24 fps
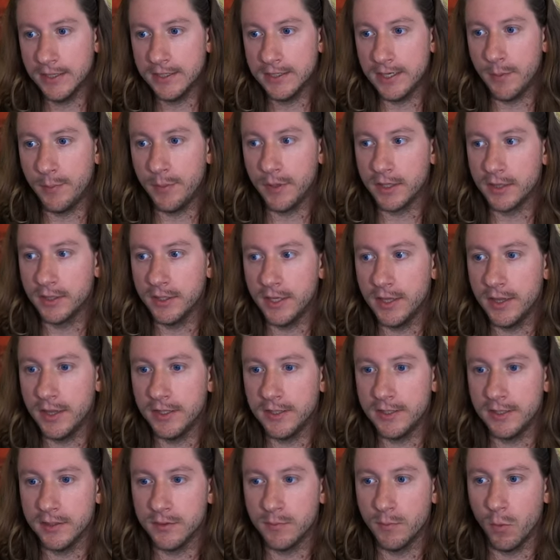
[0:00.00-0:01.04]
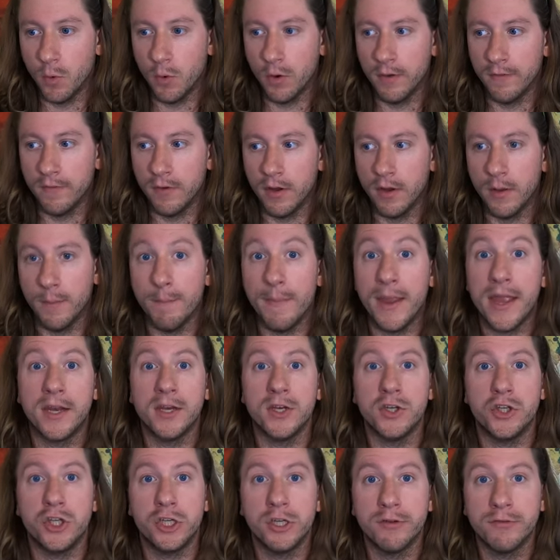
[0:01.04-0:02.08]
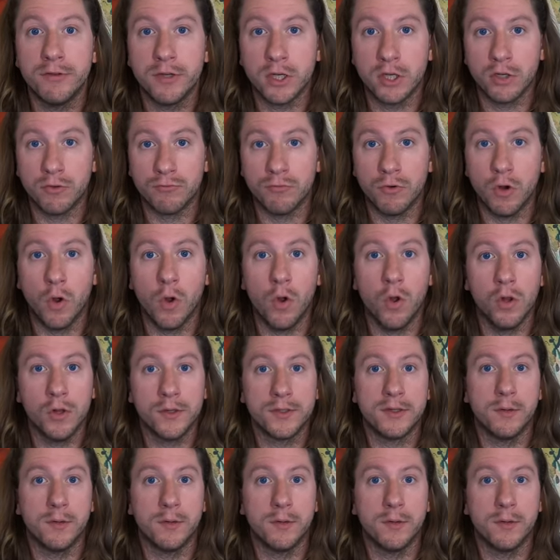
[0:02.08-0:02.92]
typically this is more of a managerial role,